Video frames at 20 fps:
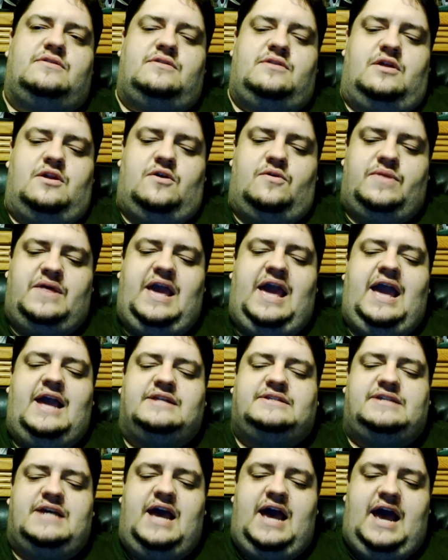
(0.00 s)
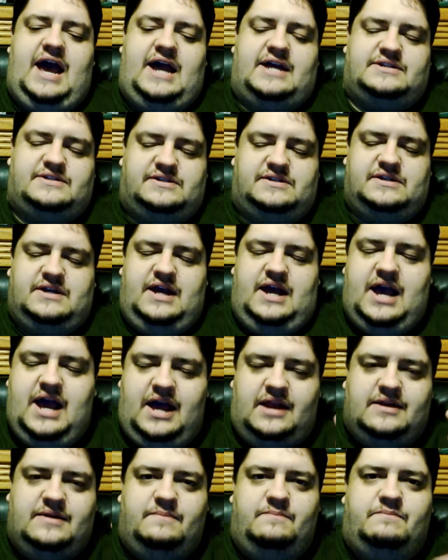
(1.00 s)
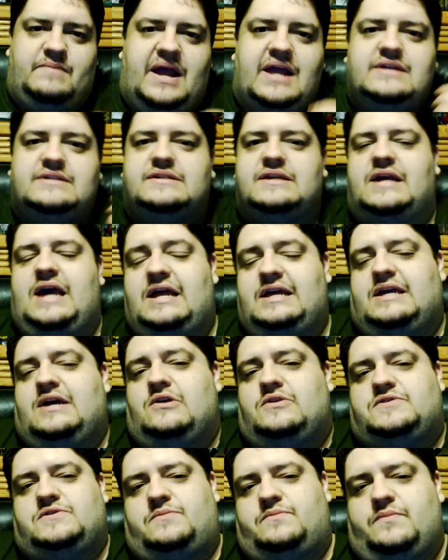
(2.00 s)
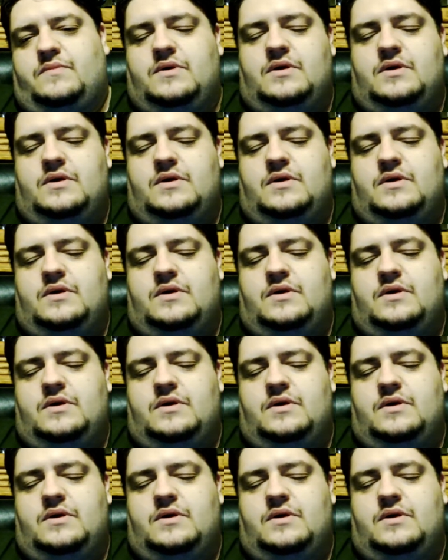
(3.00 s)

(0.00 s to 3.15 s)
you know the ant's ass and basic and kills them.